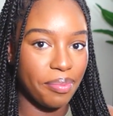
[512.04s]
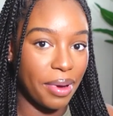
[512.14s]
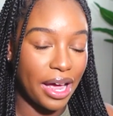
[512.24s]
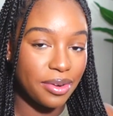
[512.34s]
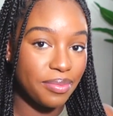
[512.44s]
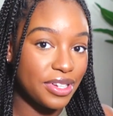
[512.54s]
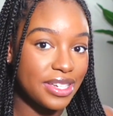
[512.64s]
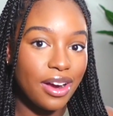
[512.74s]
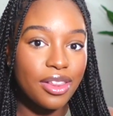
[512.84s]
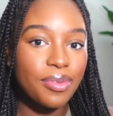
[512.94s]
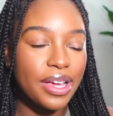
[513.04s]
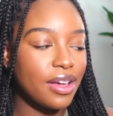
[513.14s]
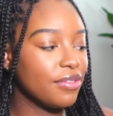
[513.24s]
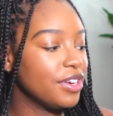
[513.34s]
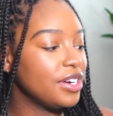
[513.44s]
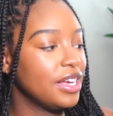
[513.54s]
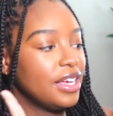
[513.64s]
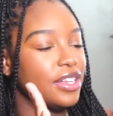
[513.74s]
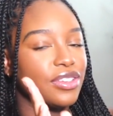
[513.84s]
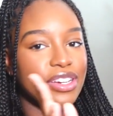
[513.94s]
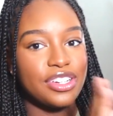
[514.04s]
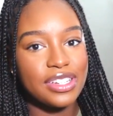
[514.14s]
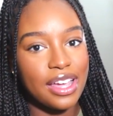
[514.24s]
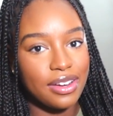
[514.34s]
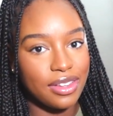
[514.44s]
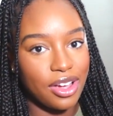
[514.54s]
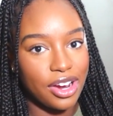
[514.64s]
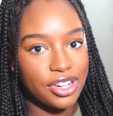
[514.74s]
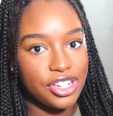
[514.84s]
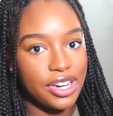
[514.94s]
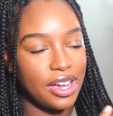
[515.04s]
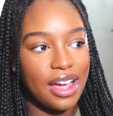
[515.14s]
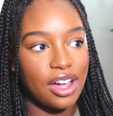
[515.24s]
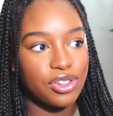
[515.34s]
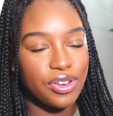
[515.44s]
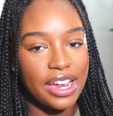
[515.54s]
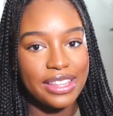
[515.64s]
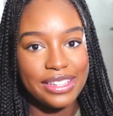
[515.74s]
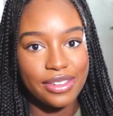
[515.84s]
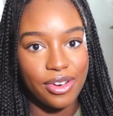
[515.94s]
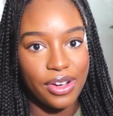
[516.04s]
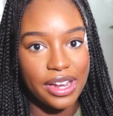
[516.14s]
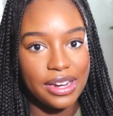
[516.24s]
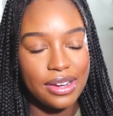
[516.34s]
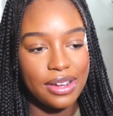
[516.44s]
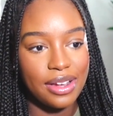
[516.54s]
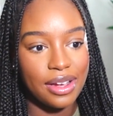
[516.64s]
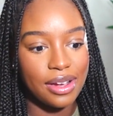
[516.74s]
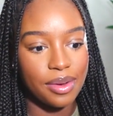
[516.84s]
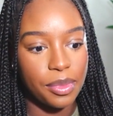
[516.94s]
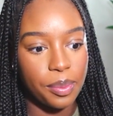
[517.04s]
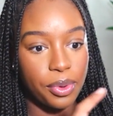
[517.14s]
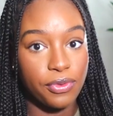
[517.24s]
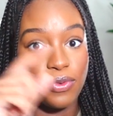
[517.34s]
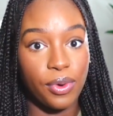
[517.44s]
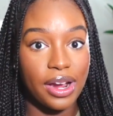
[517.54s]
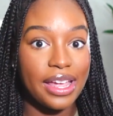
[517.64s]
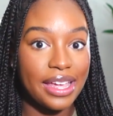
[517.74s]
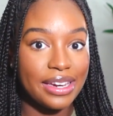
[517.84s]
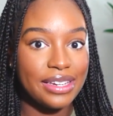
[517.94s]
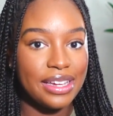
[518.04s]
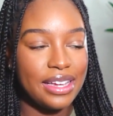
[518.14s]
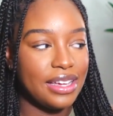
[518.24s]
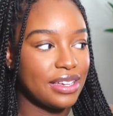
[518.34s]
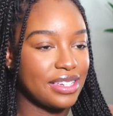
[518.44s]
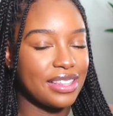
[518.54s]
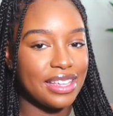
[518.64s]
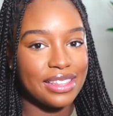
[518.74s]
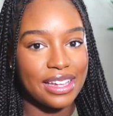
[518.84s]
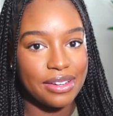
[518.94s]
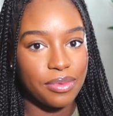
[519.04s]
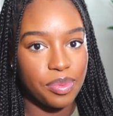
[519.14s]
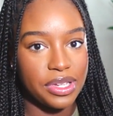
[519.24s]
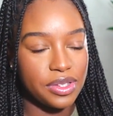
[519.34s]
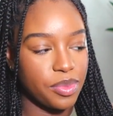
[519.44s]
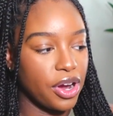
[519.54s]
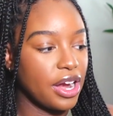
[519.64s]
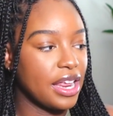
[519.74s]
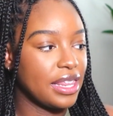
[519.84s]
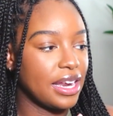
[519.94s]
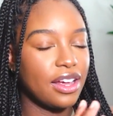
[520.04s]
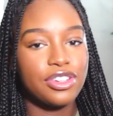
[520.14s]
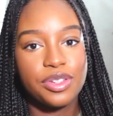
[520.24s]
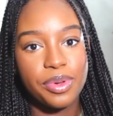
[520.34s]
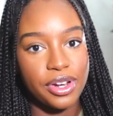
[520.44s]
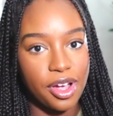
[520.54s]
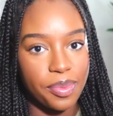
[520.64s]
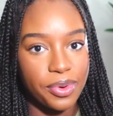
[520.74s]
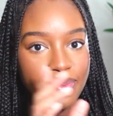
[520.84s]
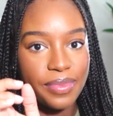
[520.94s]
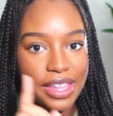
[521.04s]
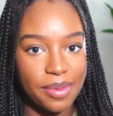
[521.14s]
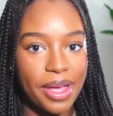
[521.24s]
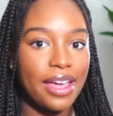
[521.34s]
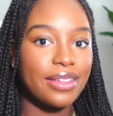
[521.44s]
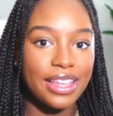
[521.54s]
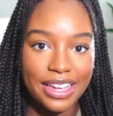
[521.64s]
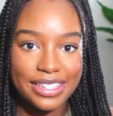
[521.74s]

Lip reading: bottom wasn't all the way covered. So I just got a large. I'll try these on beforehand because I think that would be smart, and then I'll just put a couple in the back like I